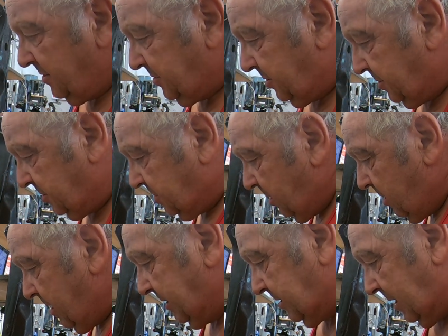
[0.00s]
to the
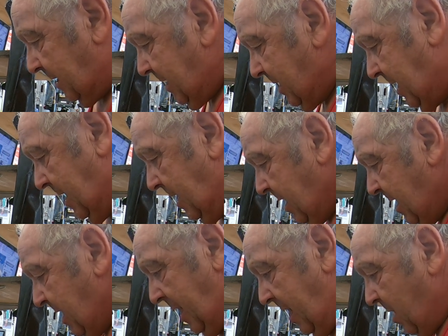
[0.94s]
size.
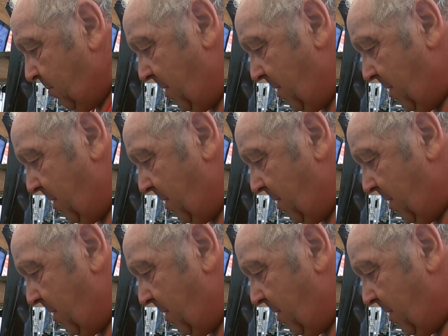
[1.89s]
It